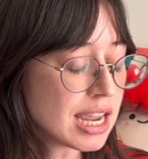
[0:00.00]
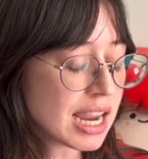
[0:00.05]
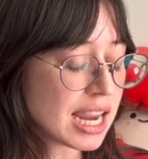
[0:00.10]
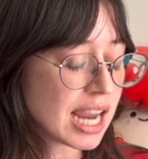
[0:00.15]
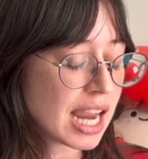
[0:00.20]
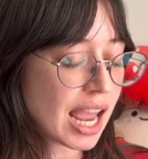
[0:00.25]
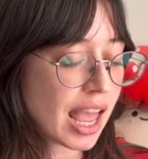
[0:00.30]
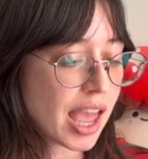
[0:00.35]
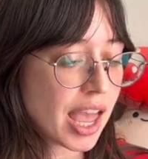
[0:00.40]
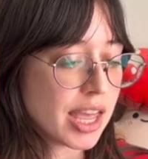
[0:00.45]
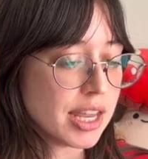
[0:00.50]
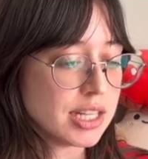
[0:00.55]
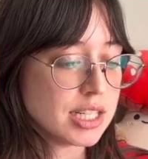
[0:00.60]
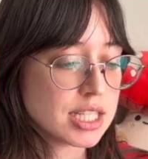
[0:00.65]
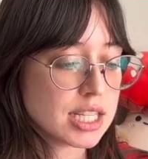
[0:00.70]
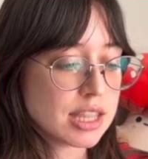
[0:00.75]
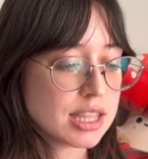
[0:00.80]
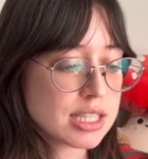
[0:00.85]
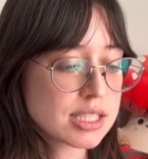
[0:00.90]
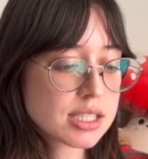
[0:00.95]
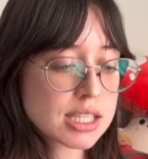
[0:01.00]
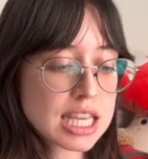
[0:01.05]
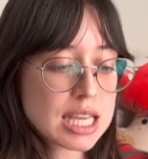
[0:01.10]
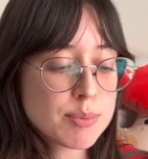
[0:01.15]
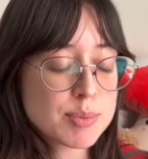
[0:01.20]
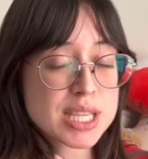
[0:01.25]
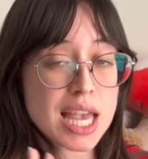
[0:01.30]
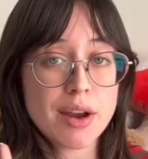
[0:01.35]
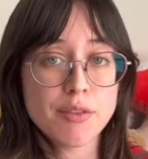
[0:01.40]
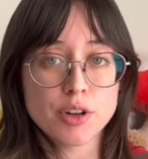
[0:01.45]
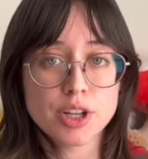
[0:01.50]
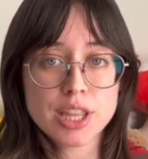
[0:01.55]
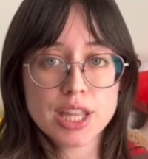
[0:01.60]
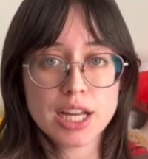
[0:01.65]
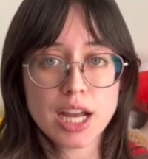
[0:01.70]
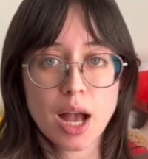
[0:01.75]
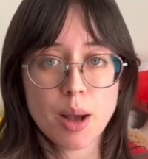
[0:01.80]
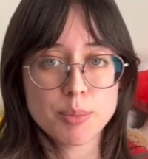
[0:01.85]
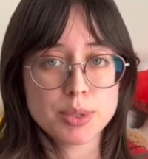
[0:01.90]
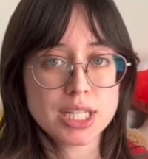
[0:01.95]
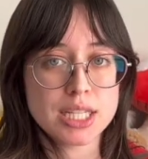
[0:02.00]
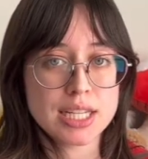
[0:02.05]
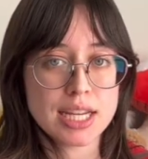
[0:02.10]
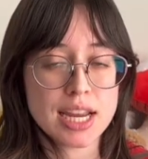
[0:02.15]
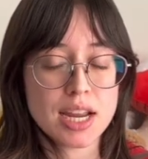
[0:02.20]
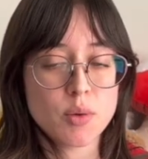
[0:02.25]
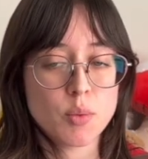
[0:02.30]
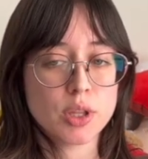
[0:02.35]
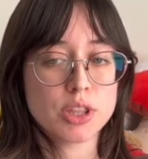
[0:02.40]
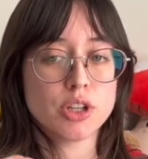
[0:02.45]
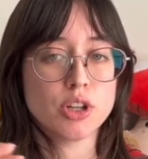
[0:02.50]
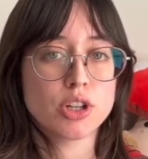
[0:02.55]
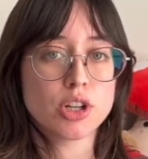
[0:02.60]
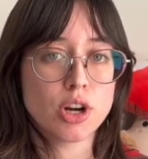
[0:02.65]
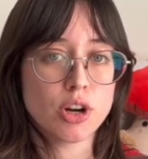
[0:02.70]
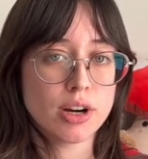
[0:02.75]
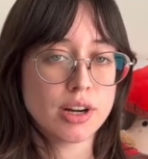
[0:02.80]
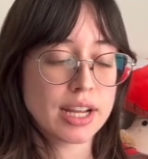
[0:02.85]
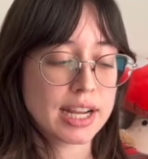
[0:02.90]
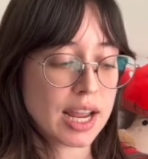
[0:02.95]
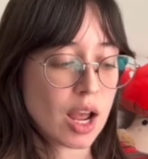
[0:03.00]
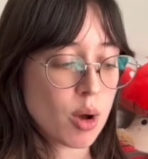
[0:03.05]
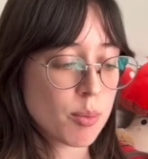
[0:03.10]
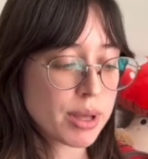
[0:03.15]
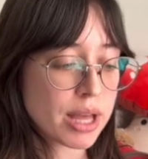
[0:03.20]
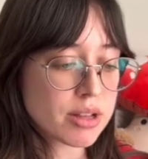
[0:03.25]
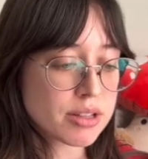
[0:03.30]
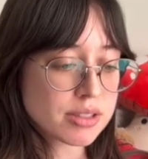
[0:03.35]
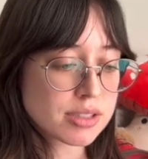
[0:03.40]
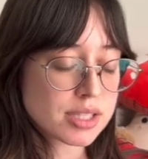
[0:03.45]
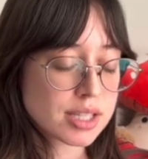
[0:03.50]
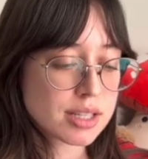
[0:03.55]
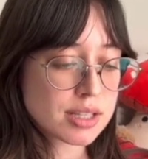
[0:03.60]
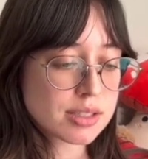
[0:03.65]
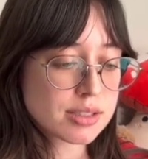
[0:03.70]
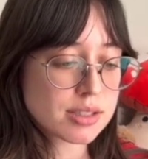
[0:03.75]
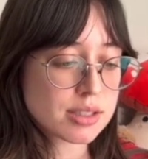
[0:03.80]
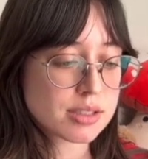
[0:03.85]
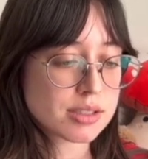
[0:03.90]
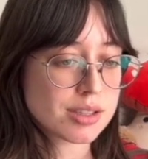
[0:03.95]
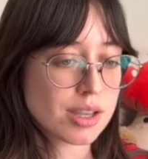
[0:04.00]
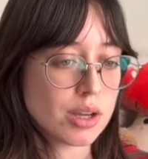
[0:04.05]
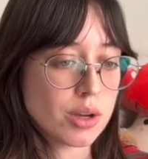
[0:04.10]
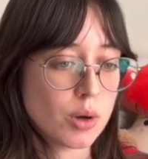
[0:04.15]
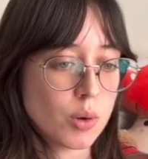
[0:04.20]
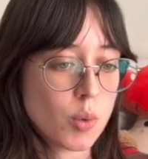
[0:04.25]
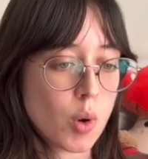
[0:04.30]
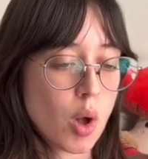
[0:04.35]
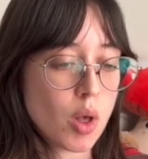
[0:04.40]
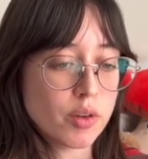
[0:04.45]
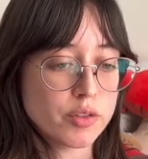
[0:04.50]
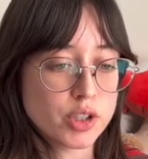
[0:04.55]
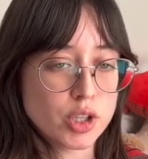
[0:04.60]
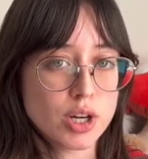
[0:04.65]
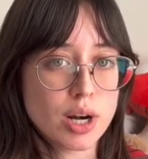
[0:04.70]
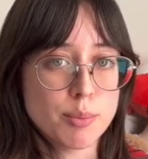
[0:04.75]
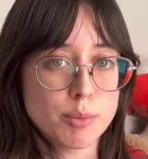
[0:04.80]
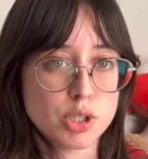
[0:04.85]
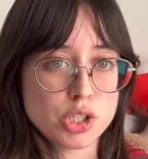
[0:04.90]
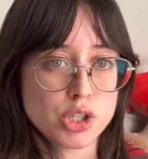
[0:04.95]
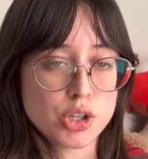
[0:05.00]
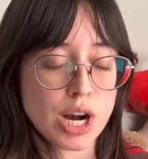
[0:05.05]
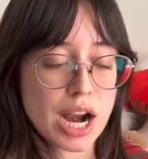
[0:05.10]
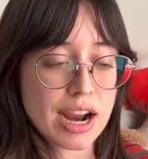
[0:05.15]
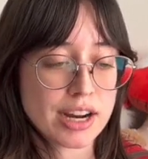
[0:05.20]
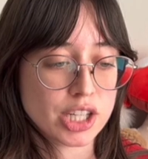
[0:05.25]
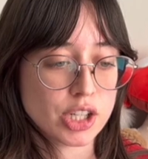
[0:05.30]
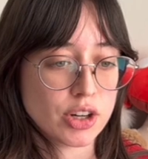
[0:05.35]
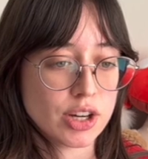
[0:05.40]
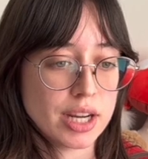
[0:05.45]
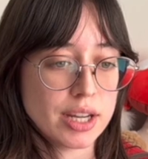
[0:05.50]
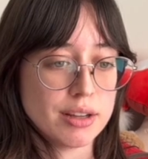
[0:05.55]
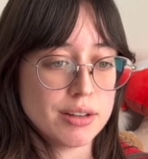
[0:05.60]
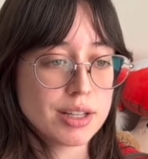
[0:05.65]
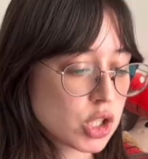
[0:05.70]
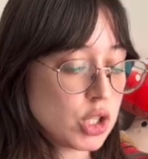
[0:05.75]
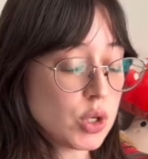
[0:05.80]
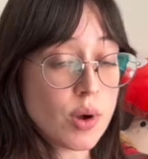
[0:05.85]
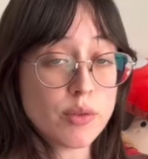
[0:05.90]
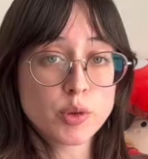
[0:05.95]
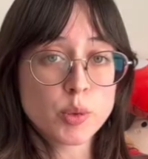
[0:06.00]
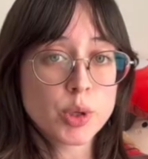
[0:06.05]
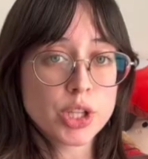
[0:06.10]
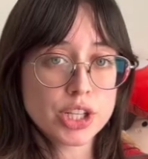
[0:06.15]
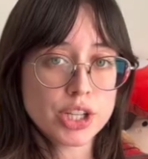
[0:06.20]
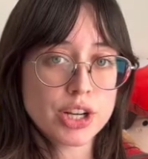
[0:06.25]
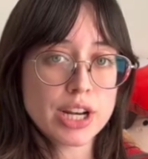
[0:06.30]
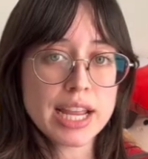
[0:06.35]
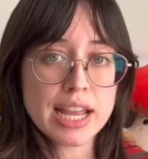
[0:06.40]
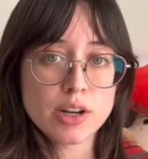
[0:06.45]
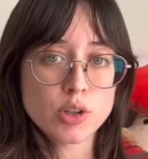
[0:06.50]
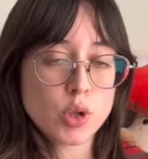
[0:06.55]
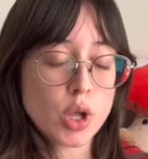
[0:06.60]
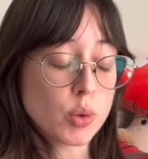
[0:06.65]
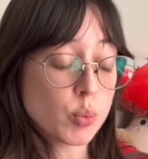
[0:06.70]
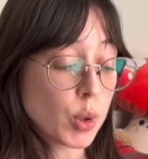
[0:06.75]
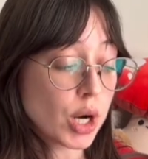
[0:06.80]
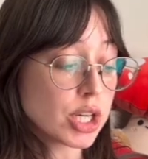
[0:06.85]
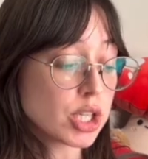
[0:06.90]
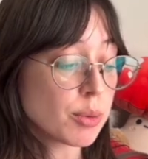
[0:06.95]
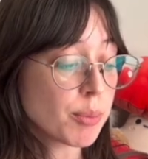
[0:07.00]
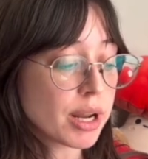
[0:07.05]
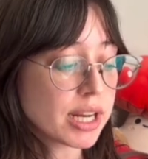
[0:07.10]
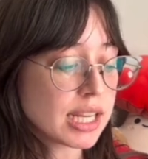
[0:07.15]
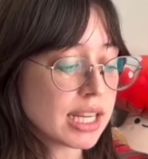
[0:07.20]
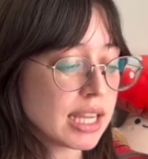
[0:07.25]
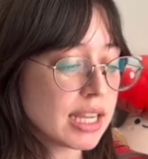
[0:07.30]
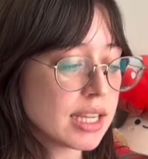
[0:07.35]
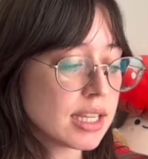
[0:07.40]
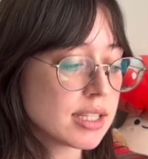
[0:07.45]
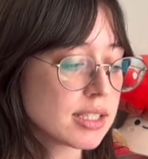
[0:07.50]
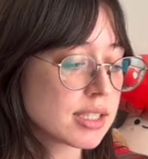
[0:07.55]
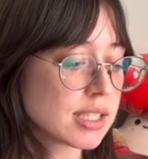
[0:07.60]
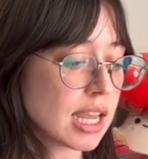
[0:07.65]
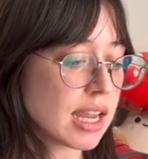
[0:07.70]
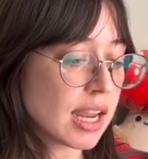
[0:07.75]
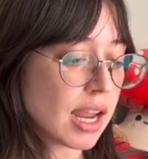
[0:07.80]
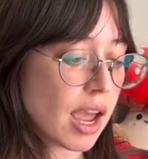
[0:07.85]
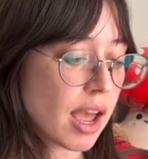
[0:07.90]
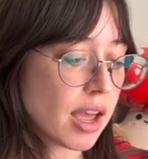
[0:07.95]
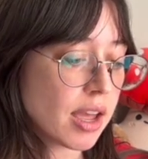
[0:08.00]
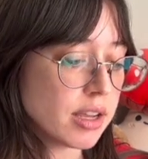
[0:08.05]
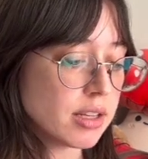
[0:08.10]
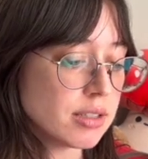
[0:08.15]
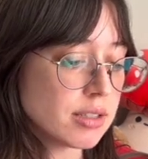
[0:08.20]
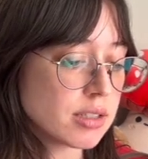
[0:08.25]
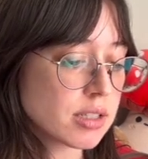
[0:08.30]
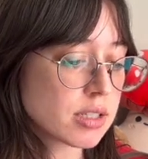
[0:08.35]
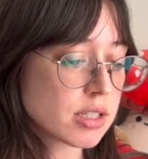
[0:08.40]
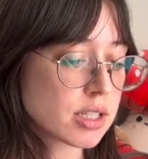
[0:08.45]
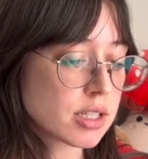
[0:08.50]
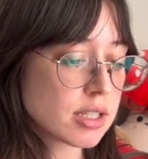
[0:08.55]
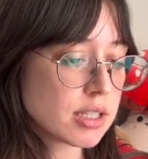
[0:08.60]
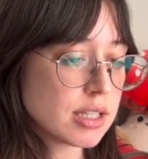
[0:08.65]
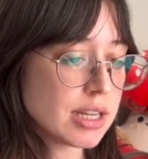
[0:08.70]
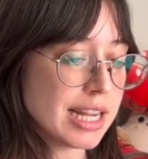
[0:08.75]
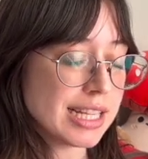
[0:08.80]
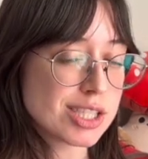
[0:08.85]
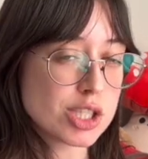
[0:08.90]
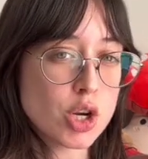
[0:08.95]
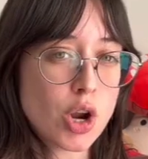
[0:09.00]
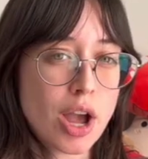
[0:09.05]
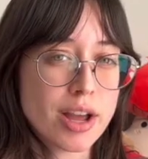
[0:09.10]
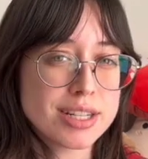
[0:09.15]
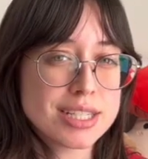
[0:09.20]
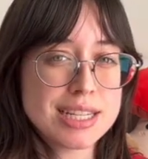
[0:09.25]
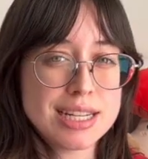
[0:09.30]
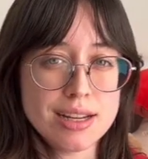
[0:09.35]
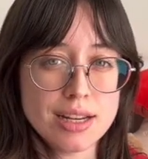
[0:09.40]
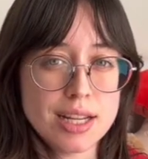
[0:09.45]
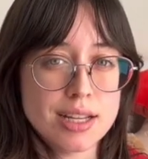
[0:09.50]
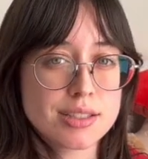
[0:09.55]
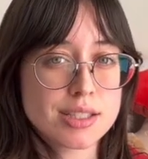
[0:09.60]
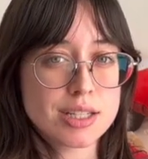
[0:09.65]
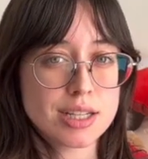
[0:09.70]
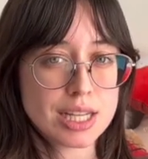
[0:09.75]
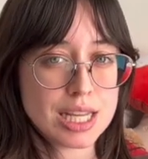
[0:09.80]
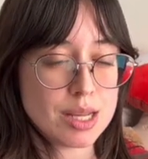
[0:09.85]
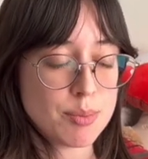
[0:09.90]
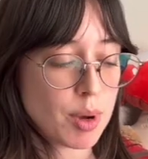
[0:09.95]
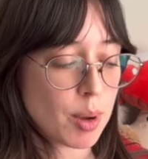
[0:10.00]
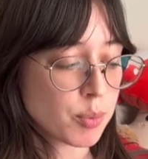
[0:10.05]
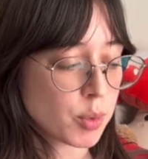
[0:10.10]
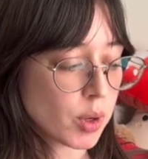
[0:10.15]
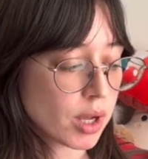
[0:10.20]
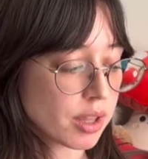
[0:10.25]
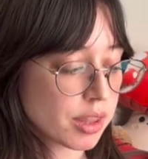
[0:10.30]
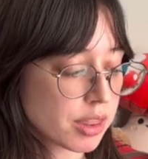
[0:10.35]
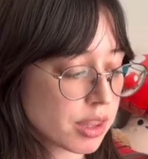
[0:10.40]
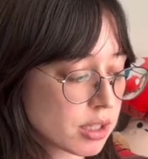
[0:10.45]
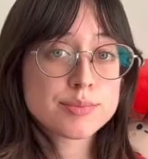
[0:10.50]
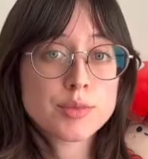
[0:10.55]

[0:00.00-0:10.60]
And this keeps everything up to date with your current account balances. So all of your numbers are accurate. You have a really good handle on where your money is, and it's not tedious to keep up with.